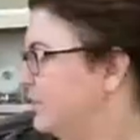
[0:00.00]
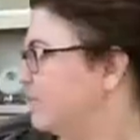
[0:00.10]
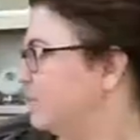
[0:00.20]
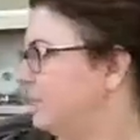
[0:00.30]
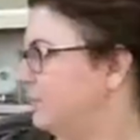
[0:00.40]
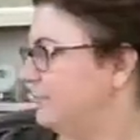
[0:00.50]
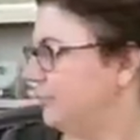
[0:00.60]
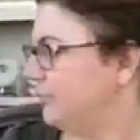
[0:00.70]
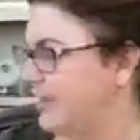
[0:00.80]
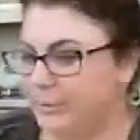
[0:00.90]
So you need
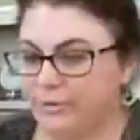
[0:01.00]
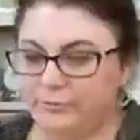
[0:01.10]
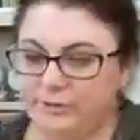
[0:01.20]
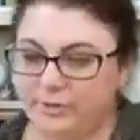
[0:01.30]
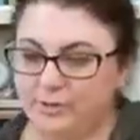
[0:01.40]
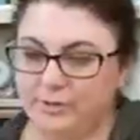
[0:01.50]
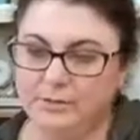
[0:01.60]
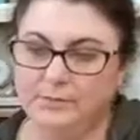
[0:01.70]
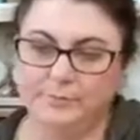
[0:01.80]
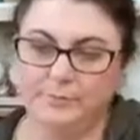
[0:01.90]
fiber fill,